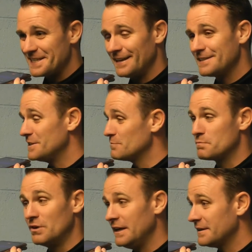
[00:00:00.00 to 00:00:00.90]
And listen, it was
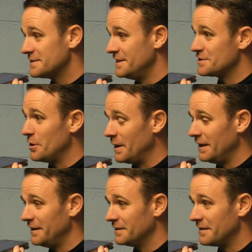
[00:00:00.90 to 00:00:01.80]
brilliant to see so
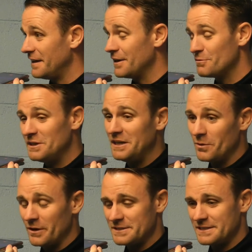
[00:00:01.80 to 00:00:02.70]
many there today. It really
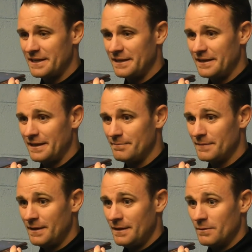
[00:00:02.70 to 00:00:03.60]
was. And
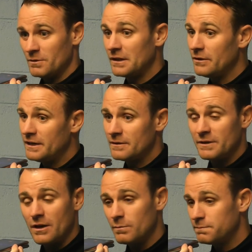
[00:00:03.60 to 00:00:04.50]
um, we're delighted.
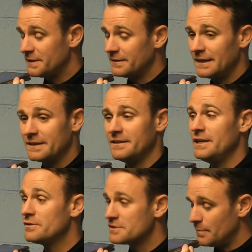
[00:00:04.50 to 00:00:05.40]
We hope that they'll
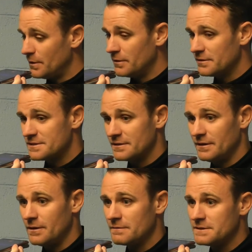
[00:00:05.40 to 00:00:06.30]
continue to support us. I
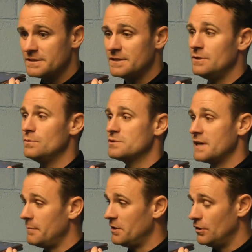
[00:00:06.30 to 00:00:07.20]
know obviously it's a huge
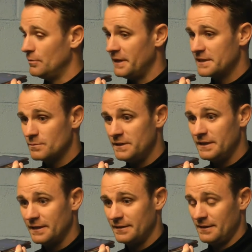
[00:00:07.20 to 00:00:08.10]
game at home next
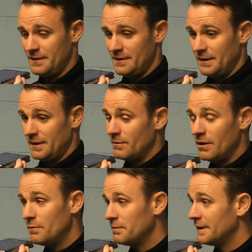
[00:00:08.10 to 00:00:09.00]
week. and we're
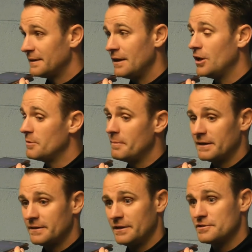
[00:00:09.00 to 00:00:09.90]
hopeful that they'll all be
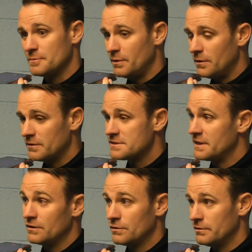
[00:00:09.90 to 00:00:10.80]
back there to support us
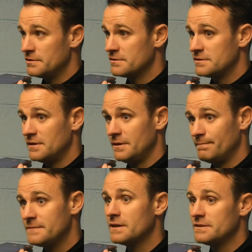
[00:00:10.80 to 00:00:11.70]
and encourage us
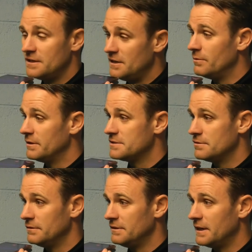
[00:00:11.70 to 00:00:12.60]
to, to continue on this
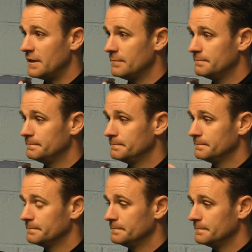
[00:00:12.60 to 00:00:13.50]
journey together.
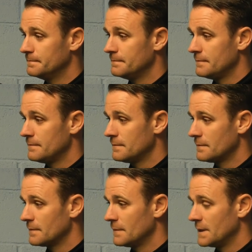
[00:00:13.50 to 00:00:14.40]
Another win in the
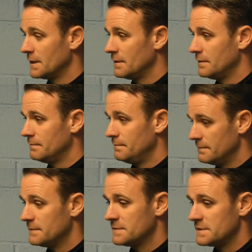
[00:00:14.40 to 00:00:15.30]
Classical. Well done. Thanks
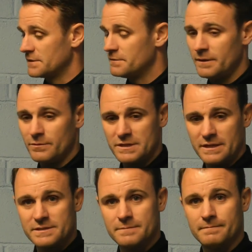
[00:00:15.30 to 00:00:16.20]
very much. Thanks very much,
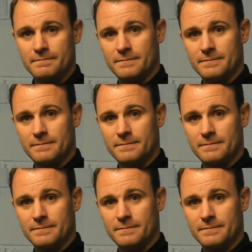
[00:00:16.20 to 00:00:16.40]
lads.